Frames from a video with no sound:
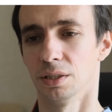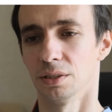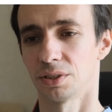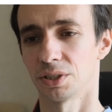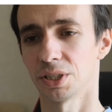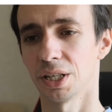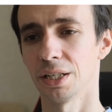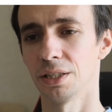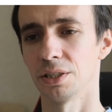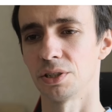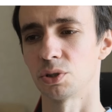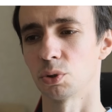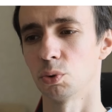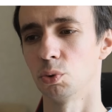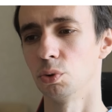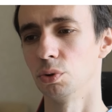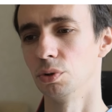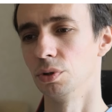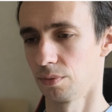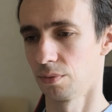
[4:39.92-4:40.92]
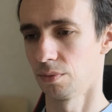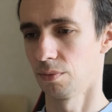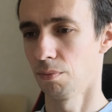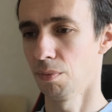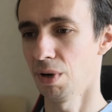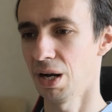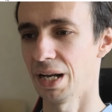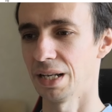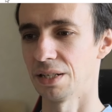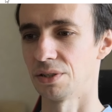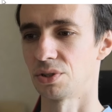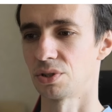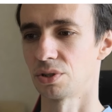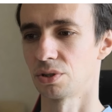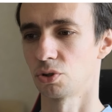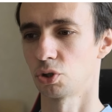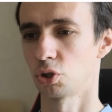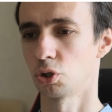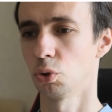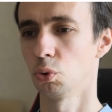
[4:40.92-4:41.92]
Studies on mice
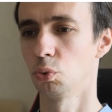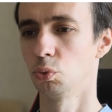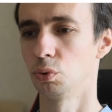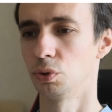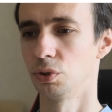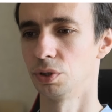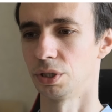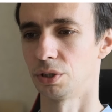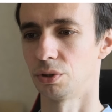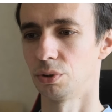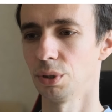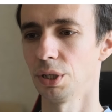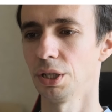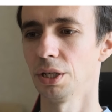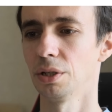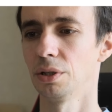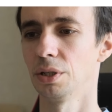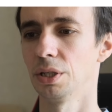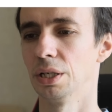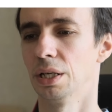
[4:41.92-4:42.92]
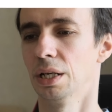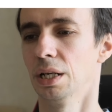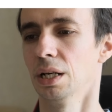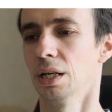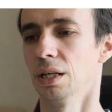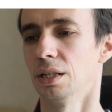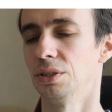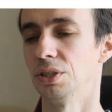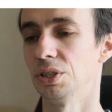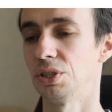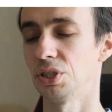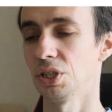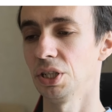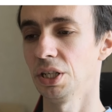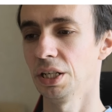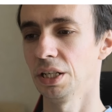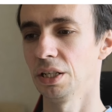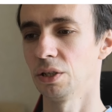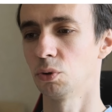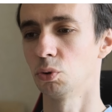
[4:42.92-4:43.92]
showed that really
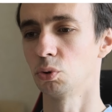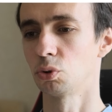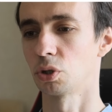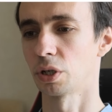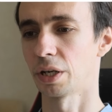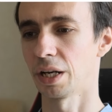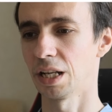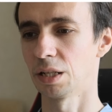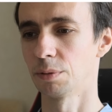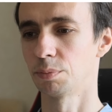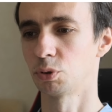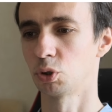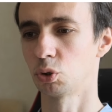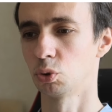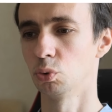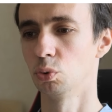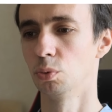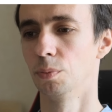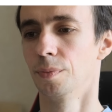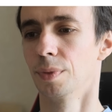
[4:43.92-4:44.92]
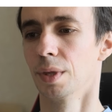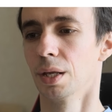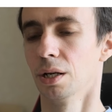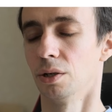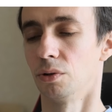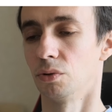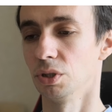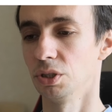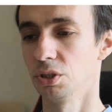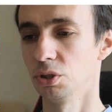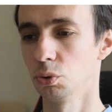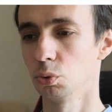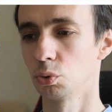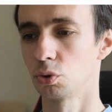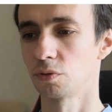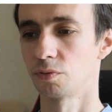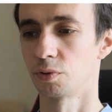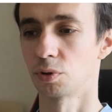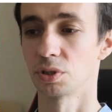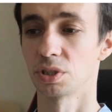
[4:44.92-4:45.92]
DCA could help to
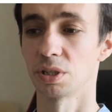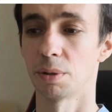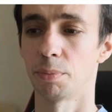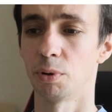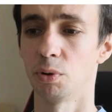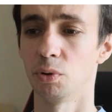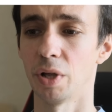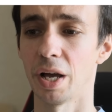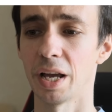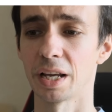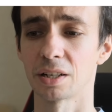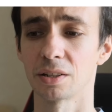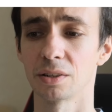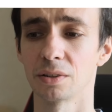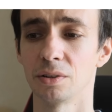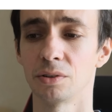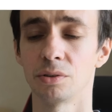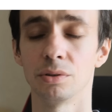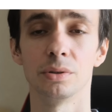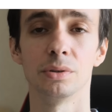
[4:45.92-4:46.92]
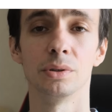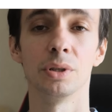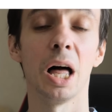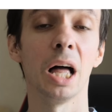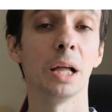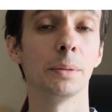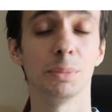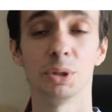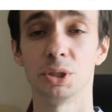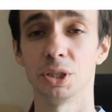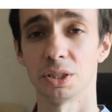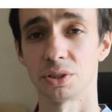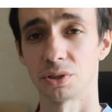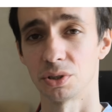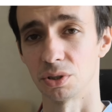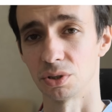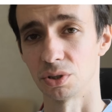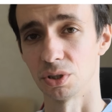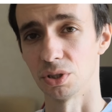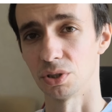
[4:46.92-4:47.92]
reduce, for example, lung
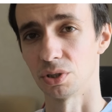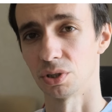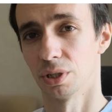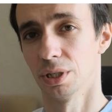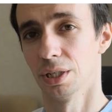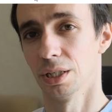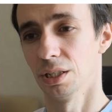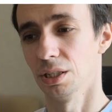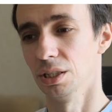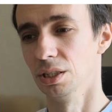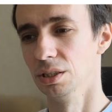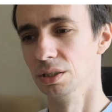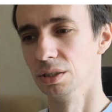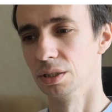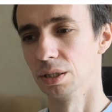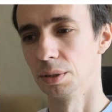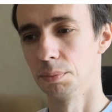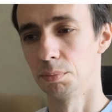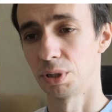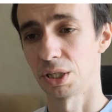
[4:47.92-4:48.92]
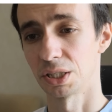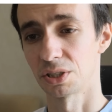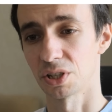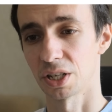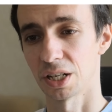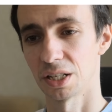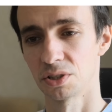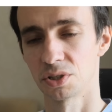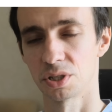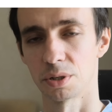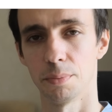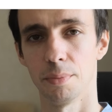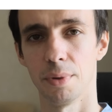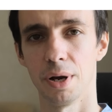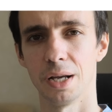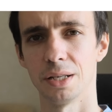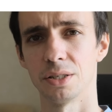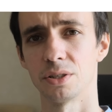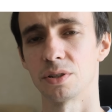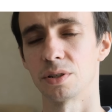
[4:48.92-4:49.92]
metastasis in breast cancer
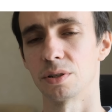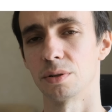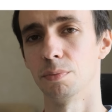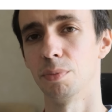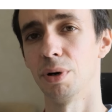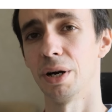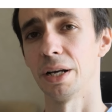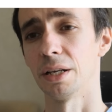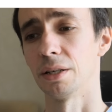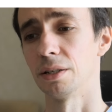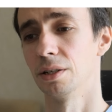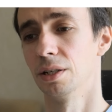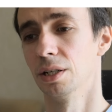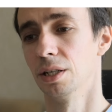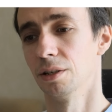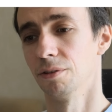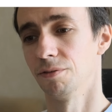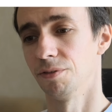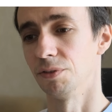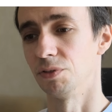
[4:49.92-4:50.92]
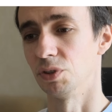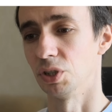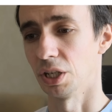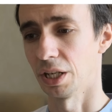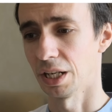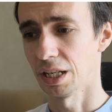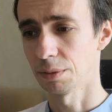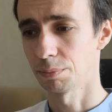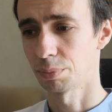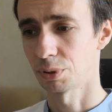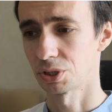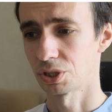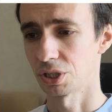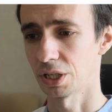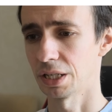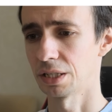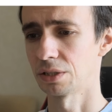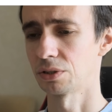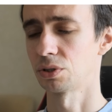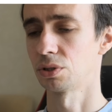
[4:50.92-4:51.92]
mice by
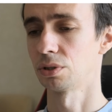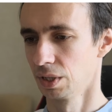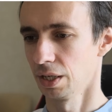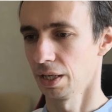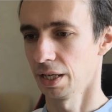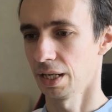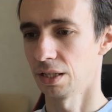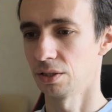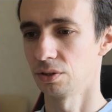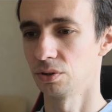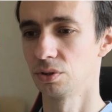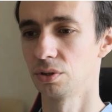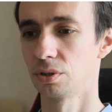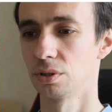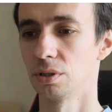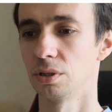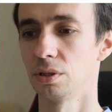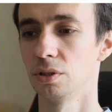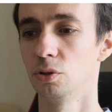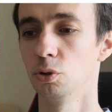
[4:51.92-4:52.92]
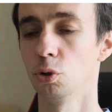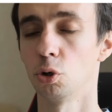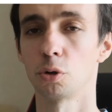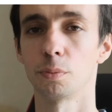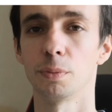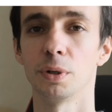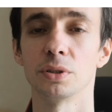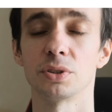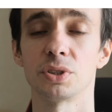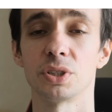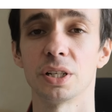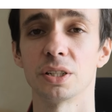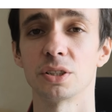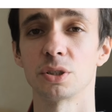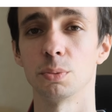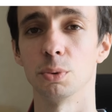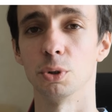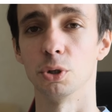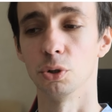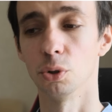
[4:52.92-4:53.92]
58%, and normal cells
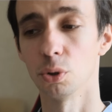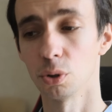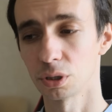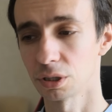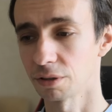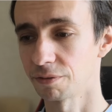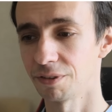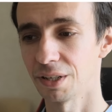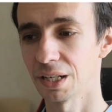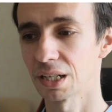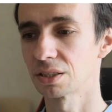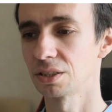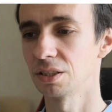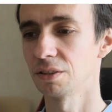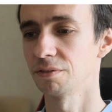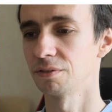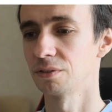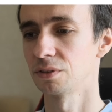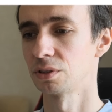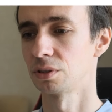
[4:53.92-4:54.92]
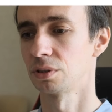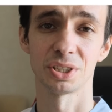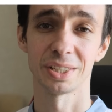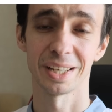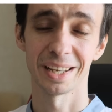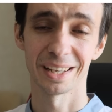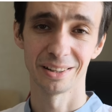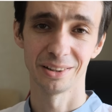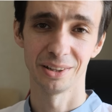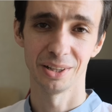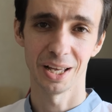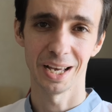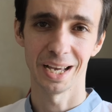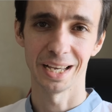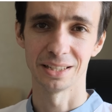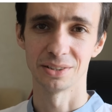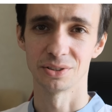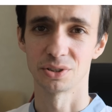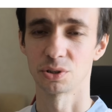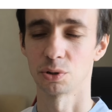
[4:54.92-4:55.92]
were not affected. Cell
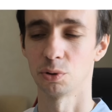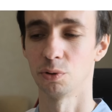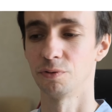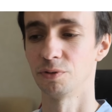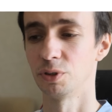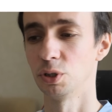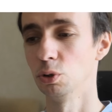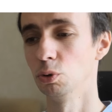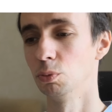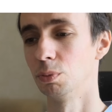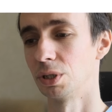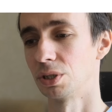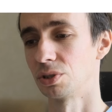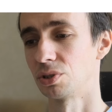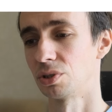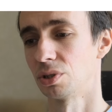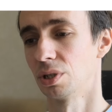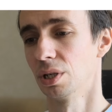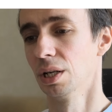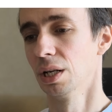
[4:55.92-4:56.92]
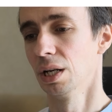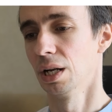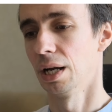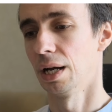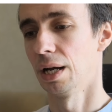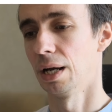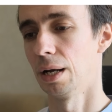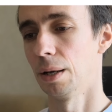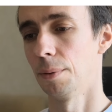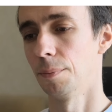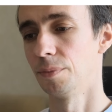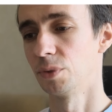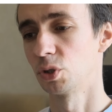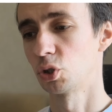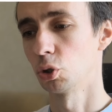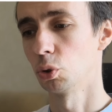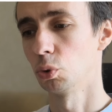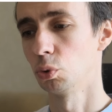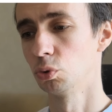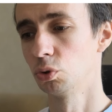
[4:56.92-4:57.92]
lines of tumors
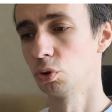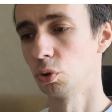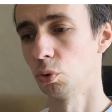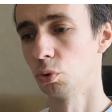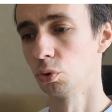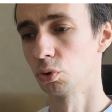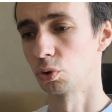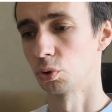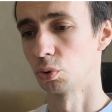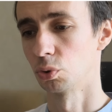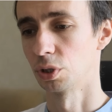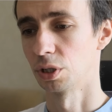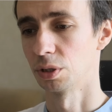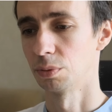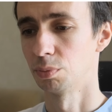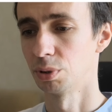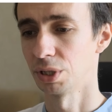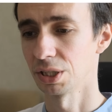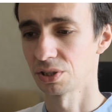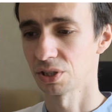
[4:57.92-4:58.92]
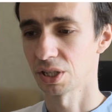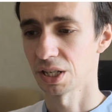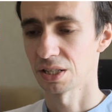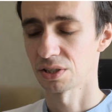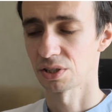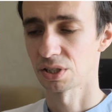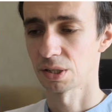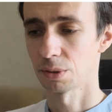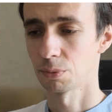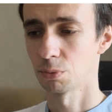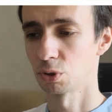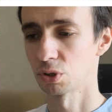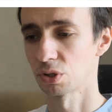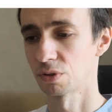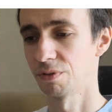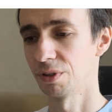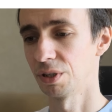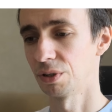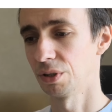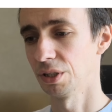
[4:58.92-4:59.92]
showed also that breast cancer was
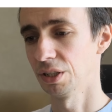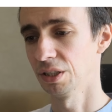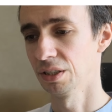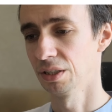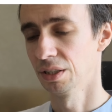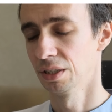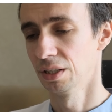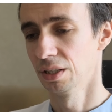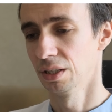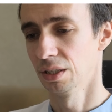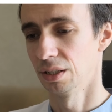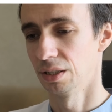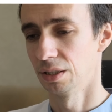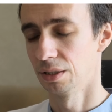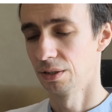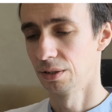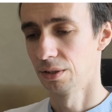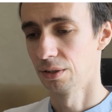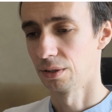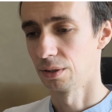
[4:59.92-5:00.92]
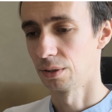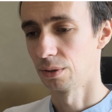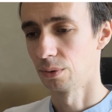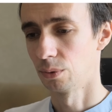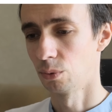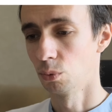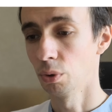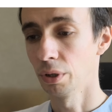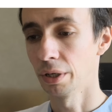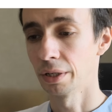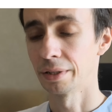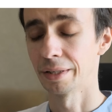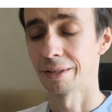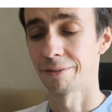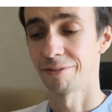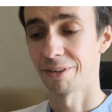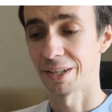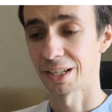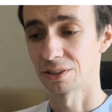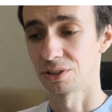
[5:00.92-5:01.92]
very well
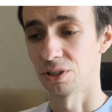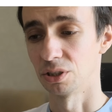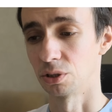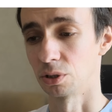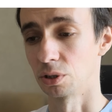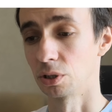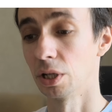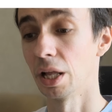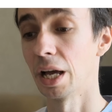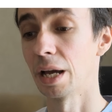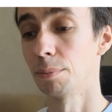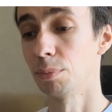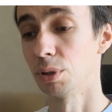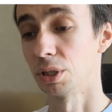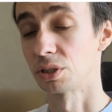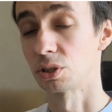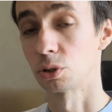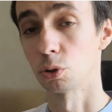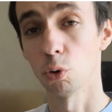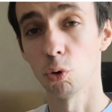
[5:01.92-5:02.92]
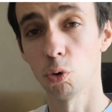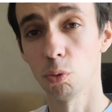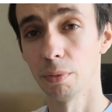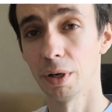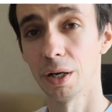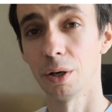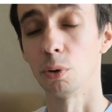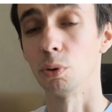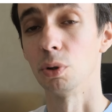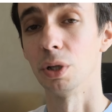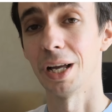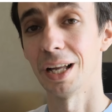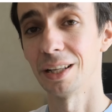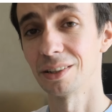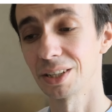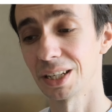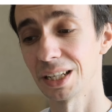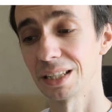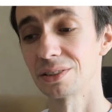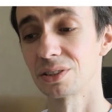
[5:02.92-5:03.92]
affected, glioblastoma or lung
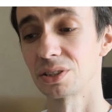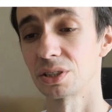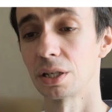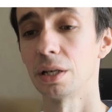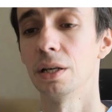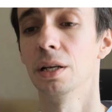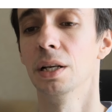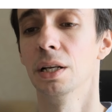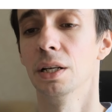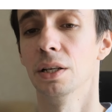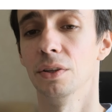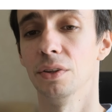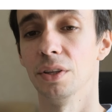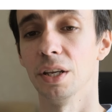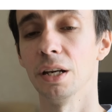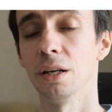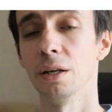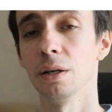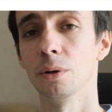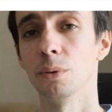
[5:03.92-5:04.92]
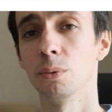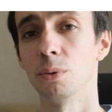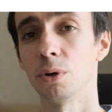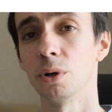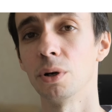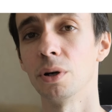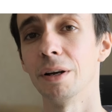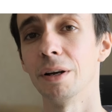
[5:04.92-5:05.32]
cancer, they were